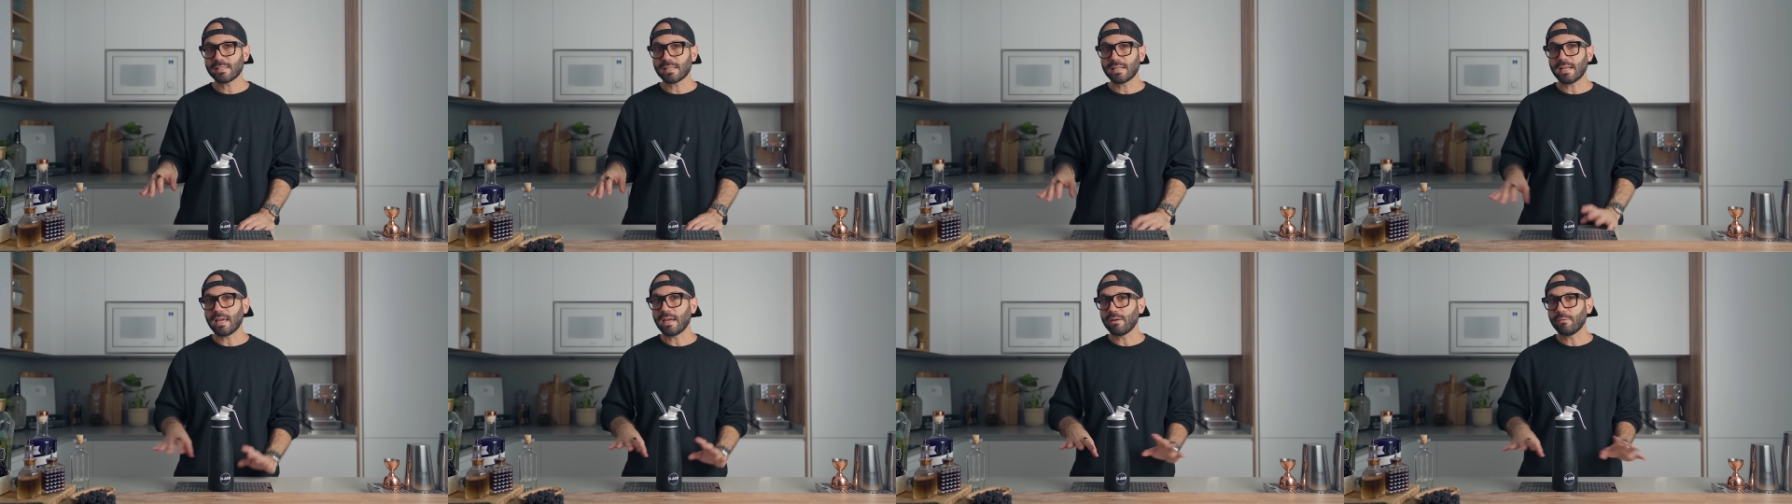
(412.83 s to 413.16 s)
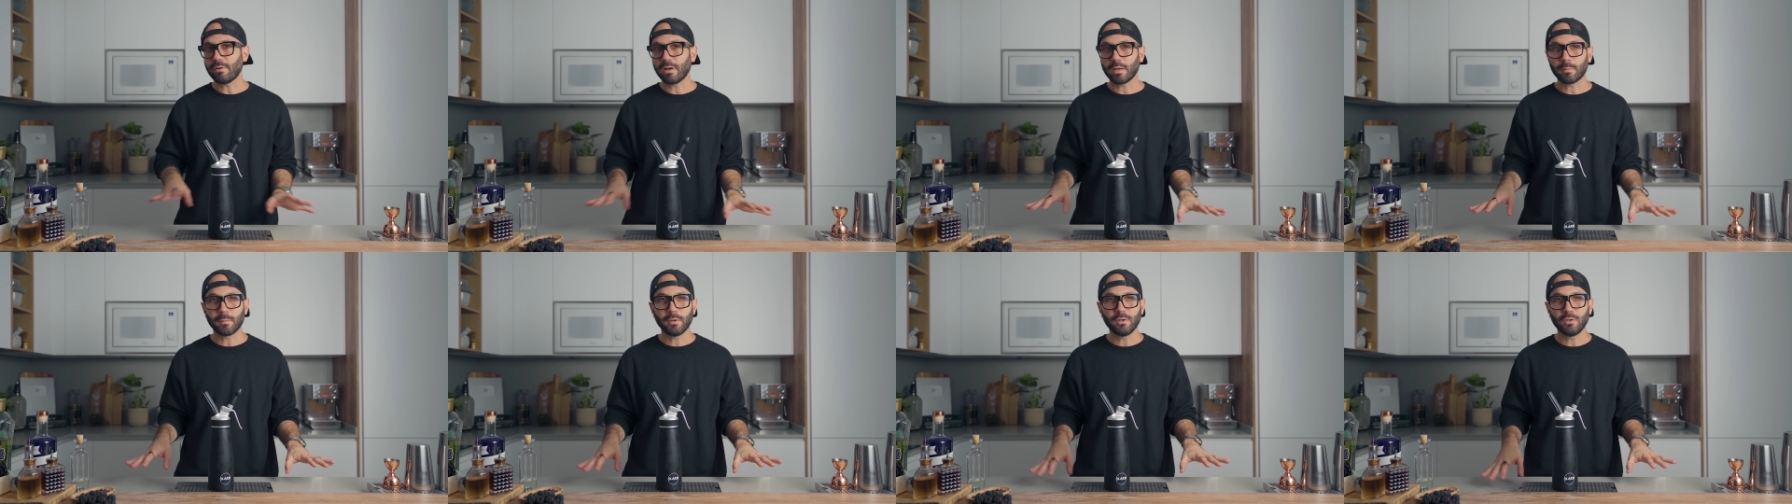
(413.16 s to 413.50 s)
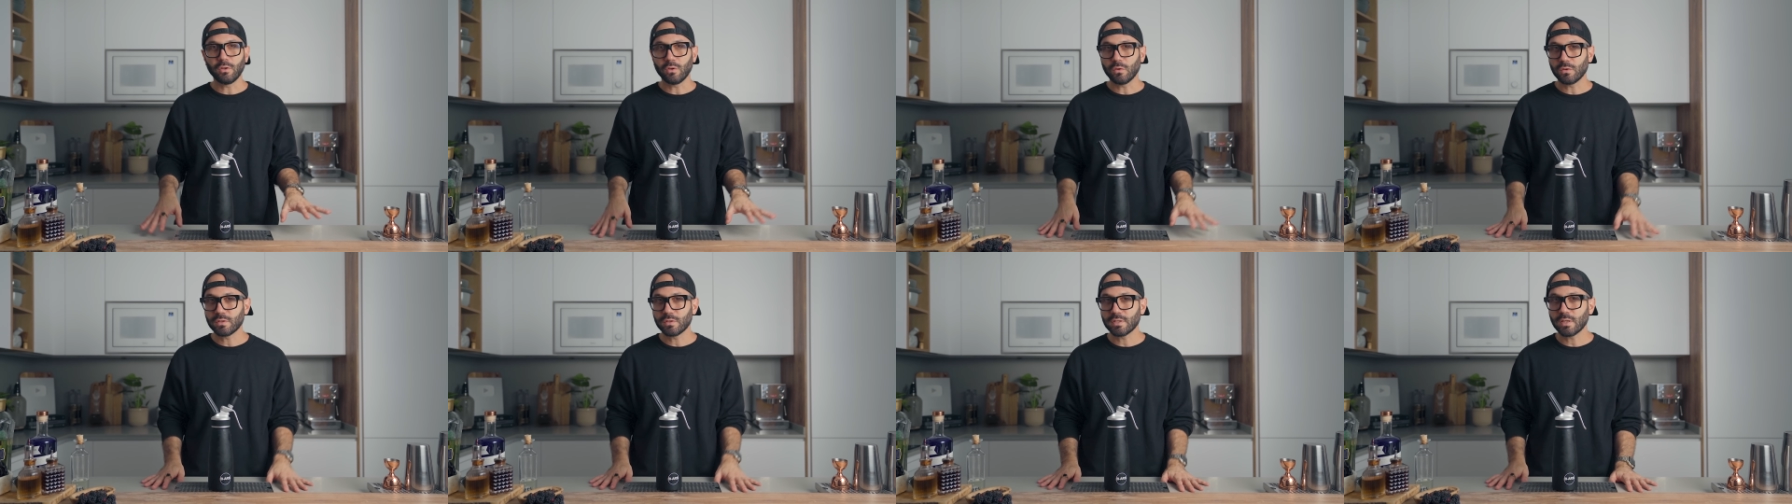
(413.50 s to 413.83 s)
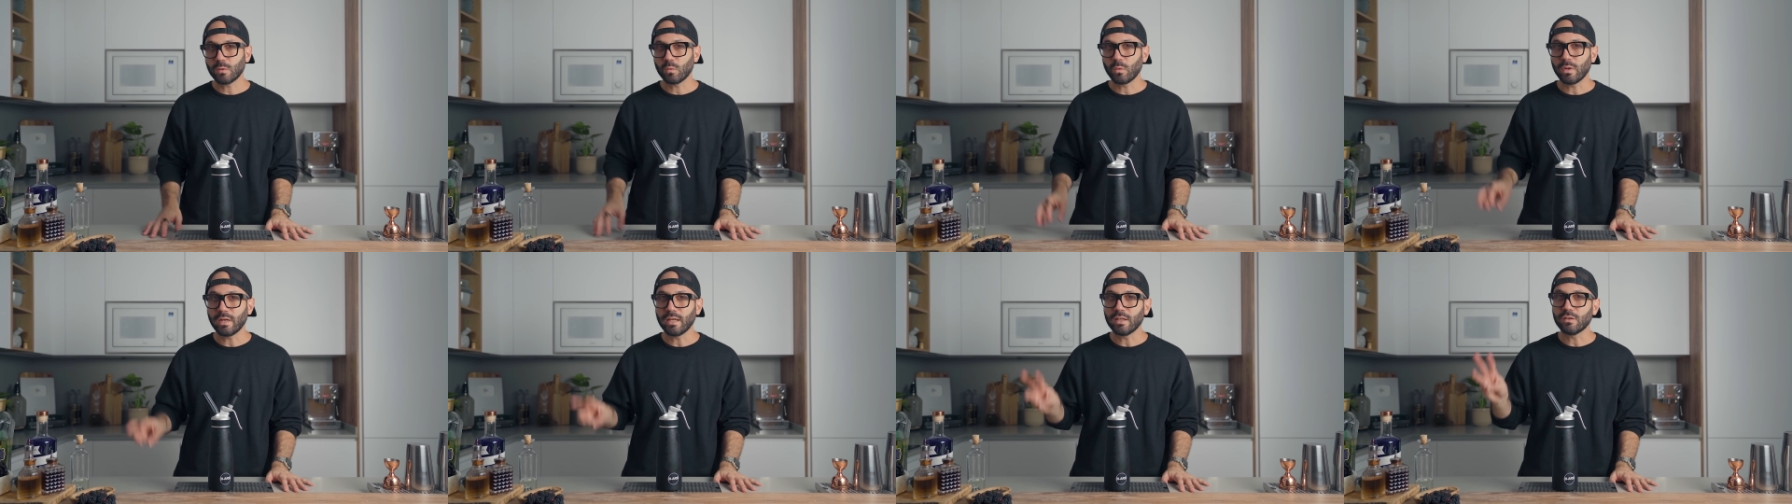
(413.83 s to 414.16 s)
and I recommend you use it
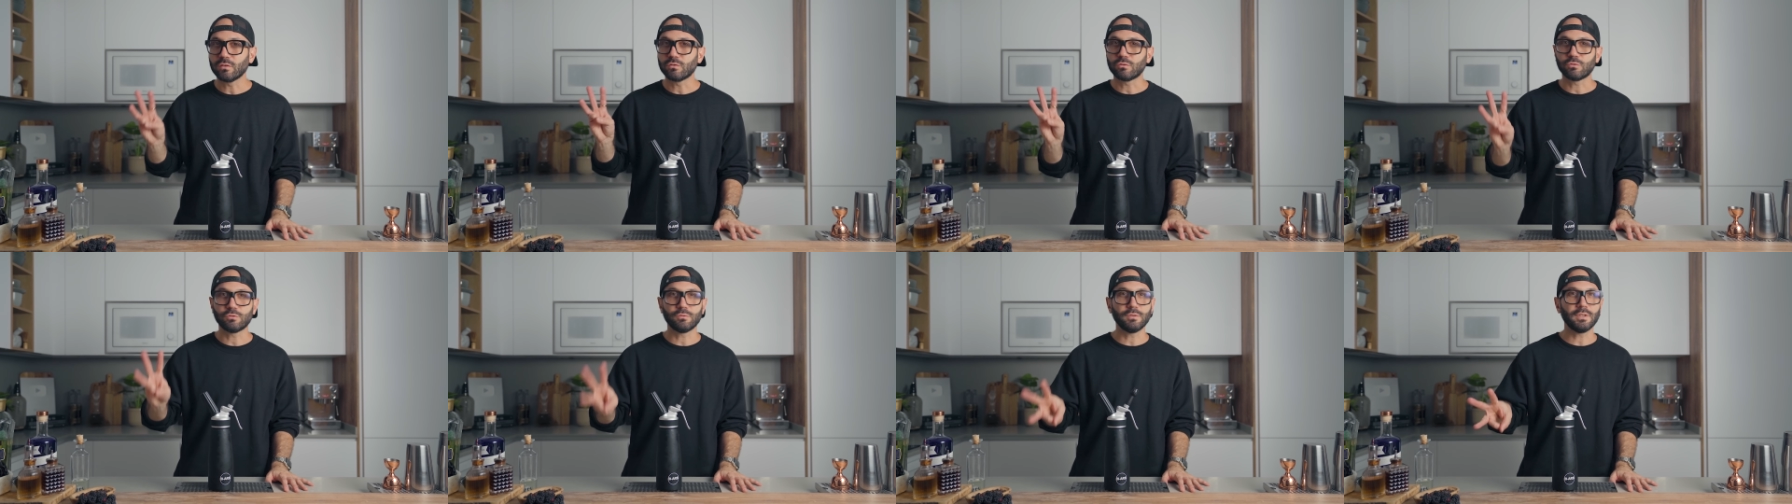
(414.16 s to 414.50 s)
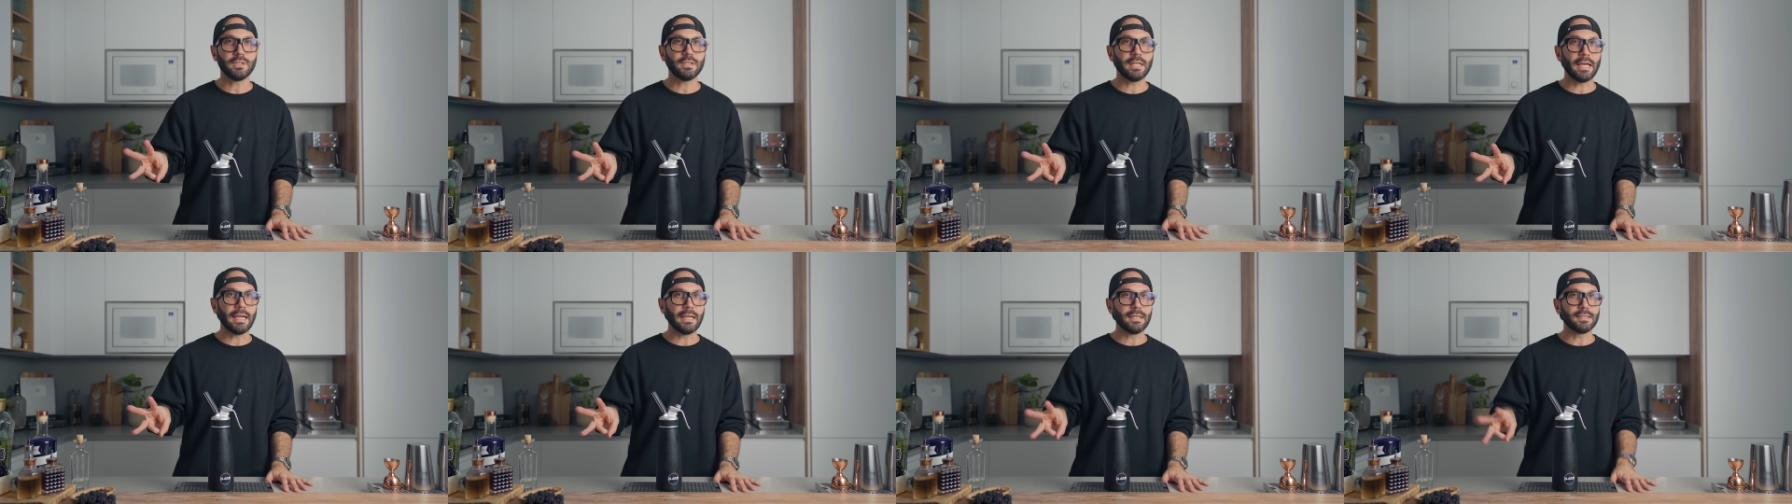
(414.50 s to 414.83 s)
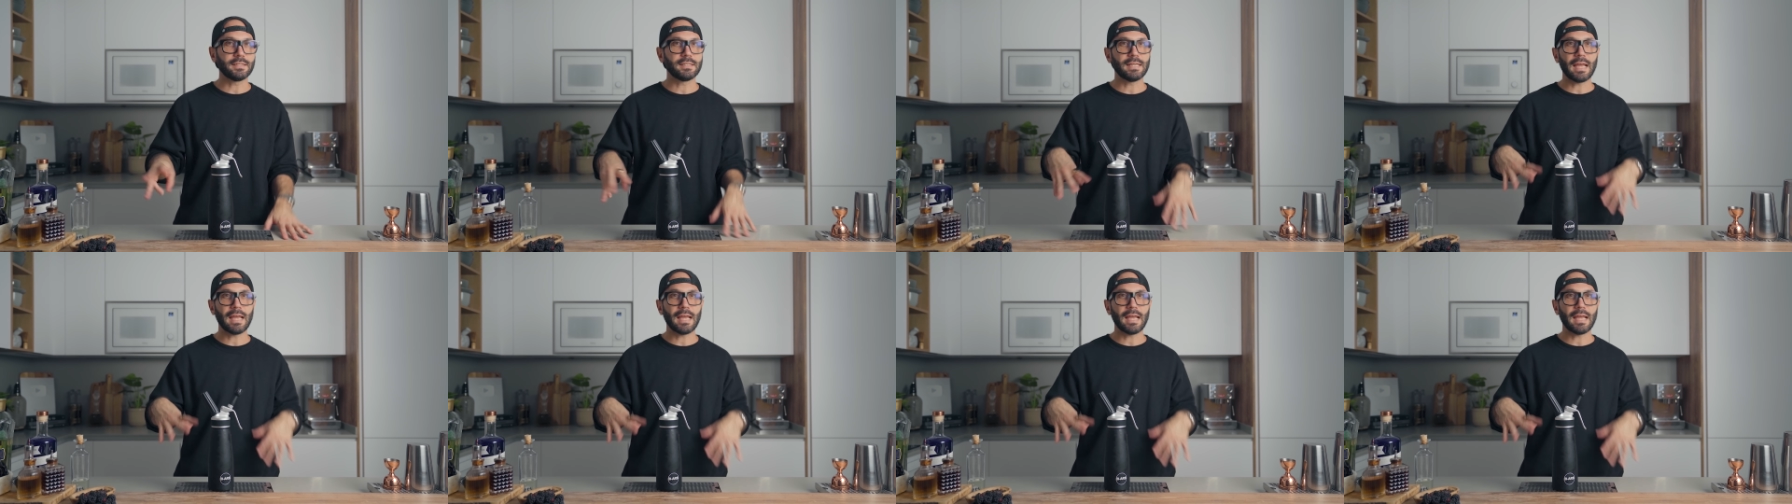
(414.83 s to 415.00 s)
within three days.